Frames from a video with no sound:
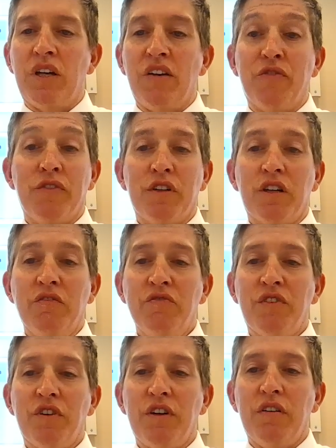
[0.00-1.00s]
for
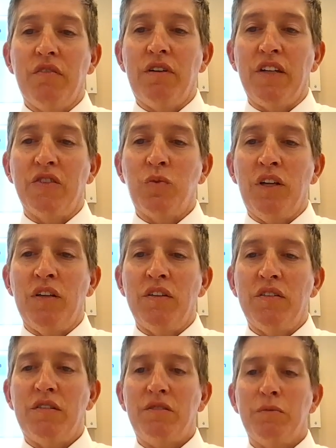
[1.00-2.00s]
comfort, as well
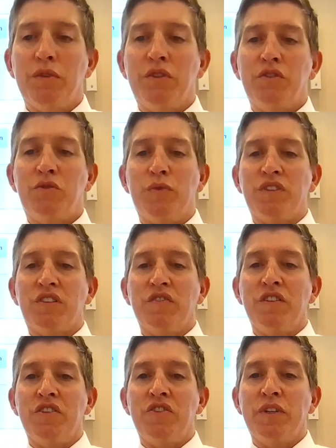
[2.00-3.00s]
as to reduce risk
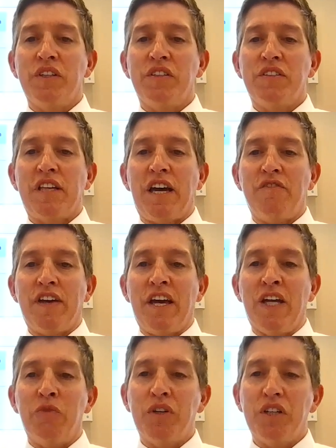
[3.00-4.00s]
of injury to staff
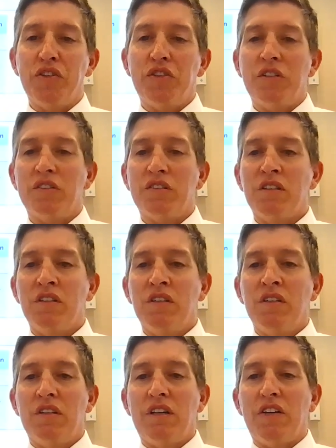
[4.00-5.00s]
and patients,
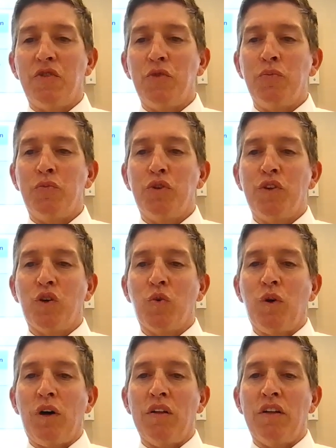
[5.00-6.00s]
and to improve the
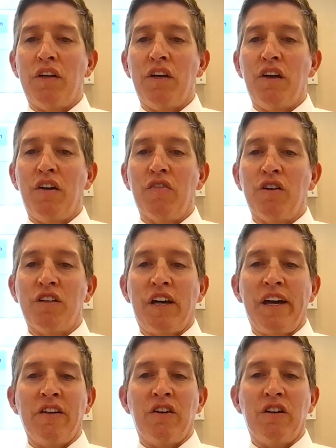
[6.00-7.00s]
quality of our
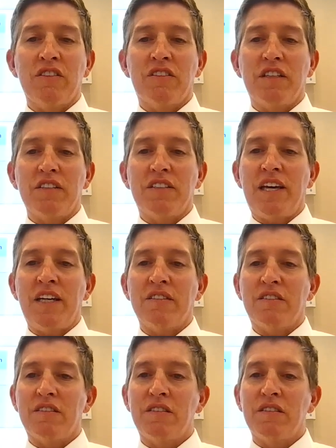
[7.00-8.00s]
diagnostic
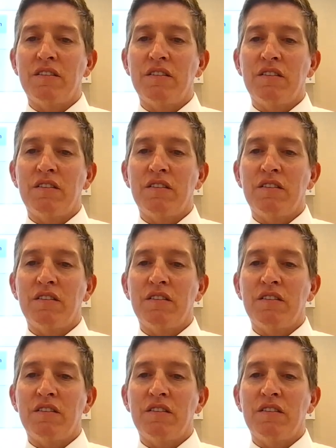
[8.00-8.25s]
tests.